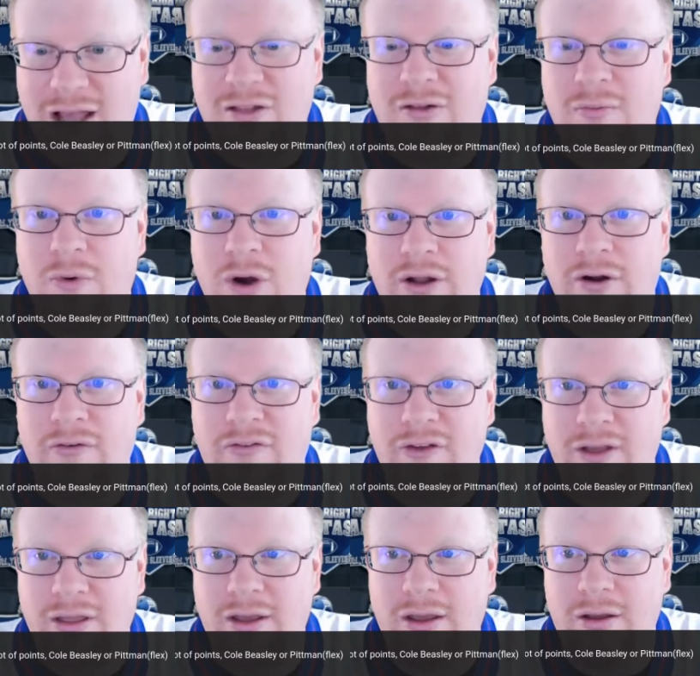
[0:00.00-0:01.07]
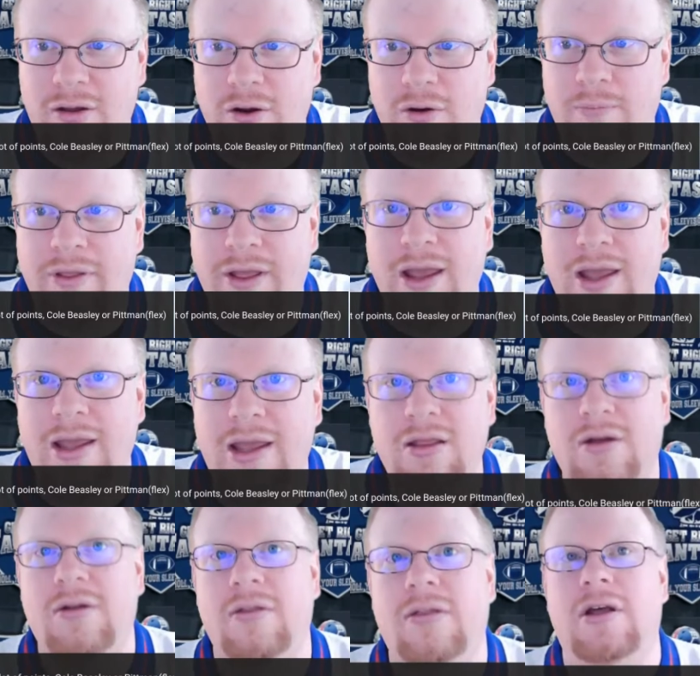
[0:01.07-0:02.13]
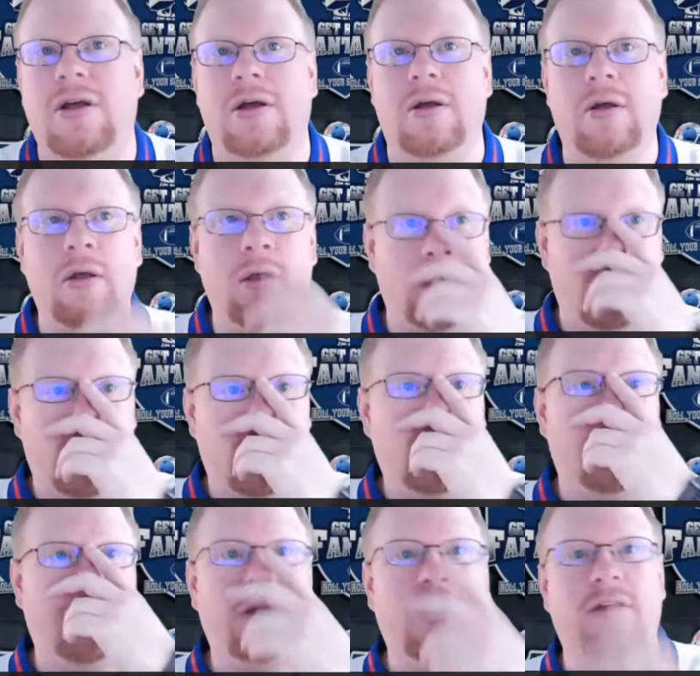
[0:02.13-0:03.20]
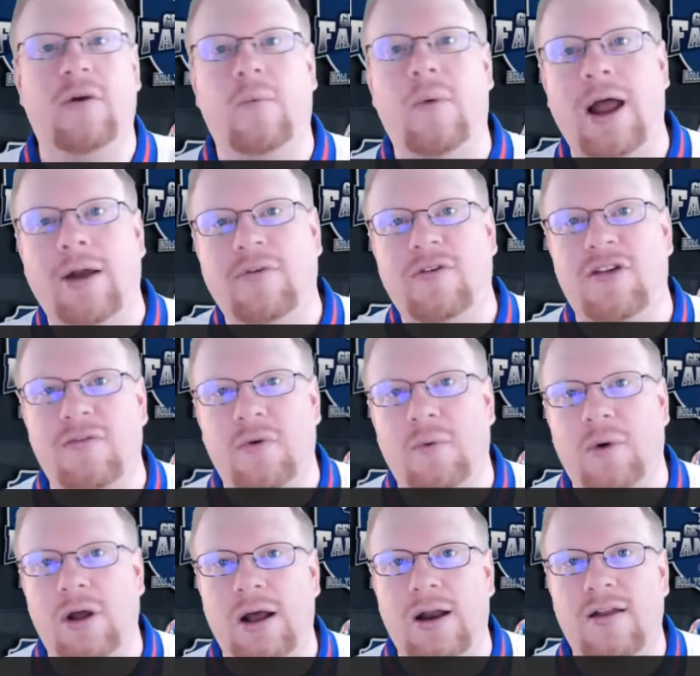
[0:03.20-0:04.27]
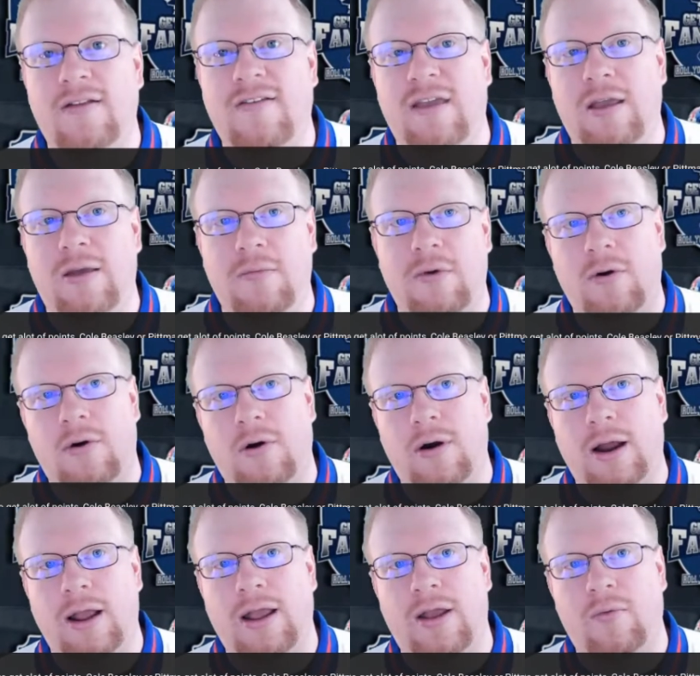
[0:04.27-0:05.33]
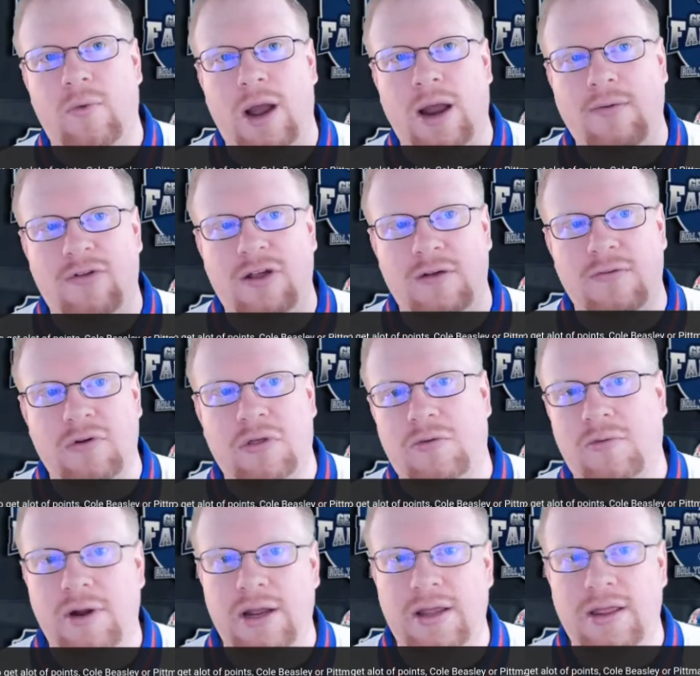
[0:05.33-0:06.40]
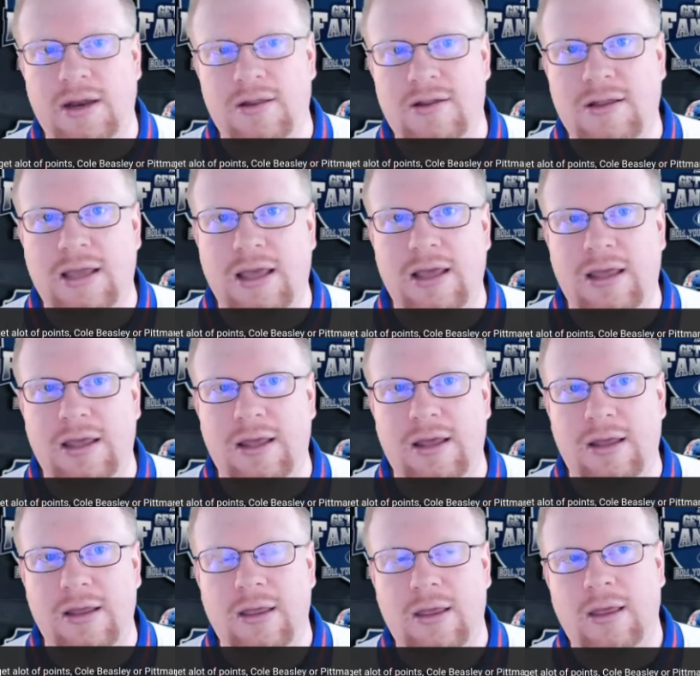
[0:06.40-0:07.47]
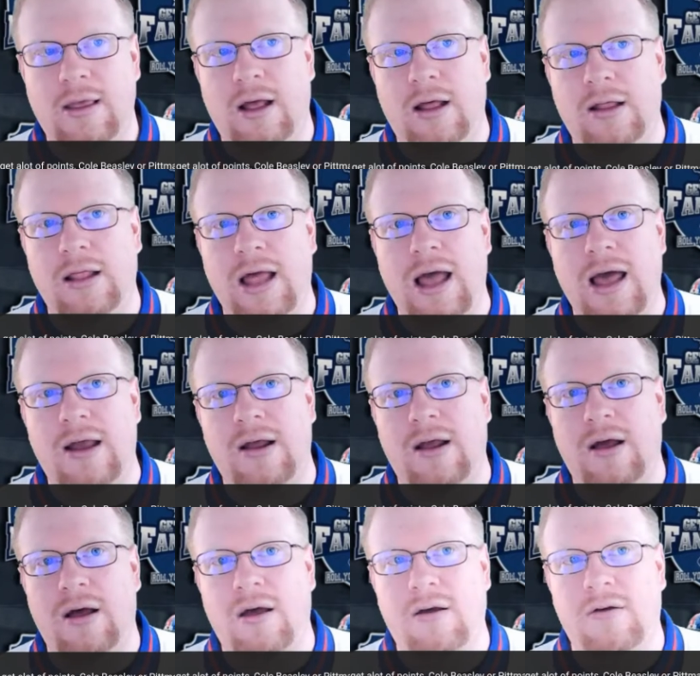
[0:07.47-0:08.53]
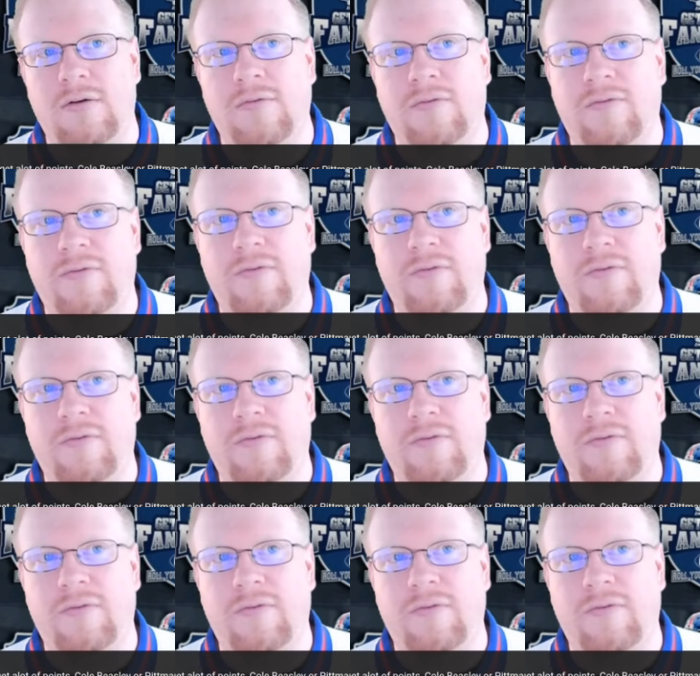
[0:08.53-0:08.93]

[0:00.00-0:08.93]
that's what you're feeling, you're playing the wide receiver one on a team or a wide receiver three that is taking a lot of